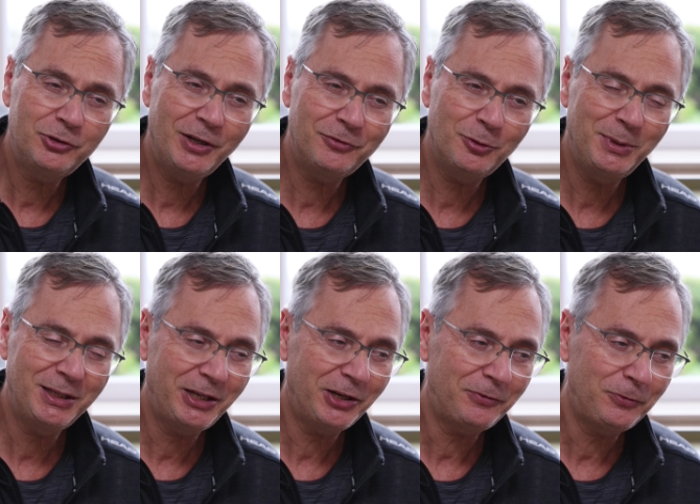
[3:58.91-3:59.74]
You have to be
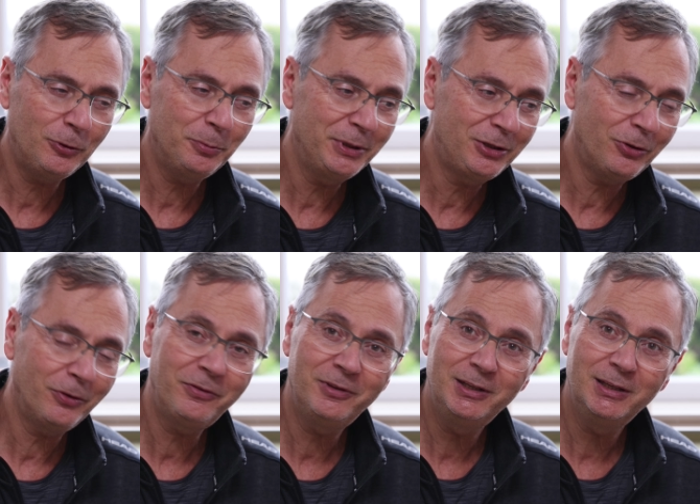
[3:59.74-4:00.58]
careful
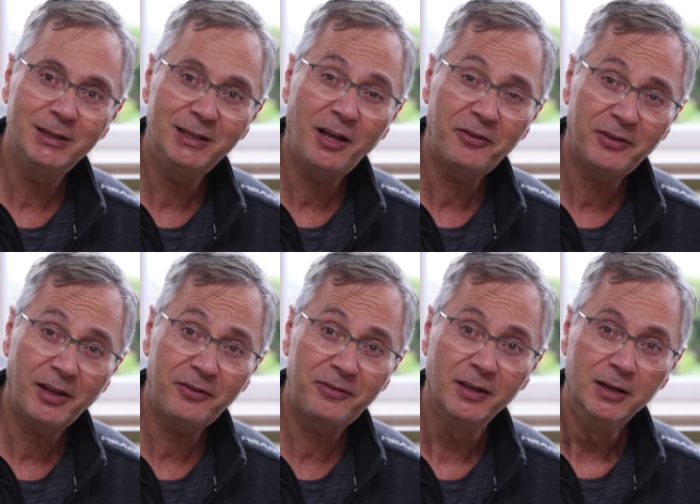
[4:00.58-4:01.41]
because the
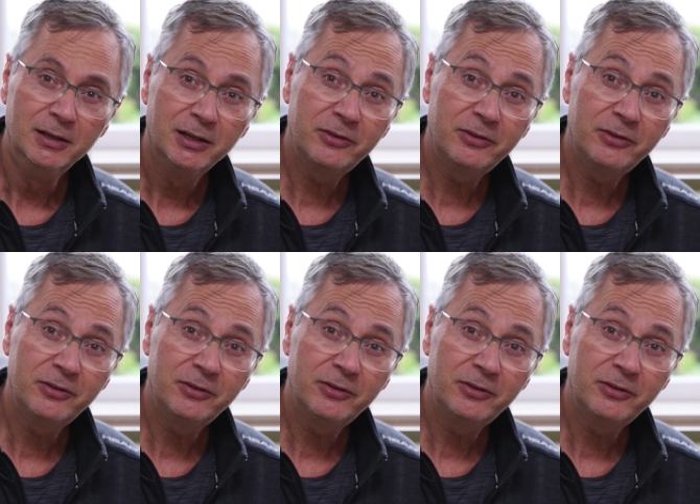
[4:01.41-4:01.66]
ESS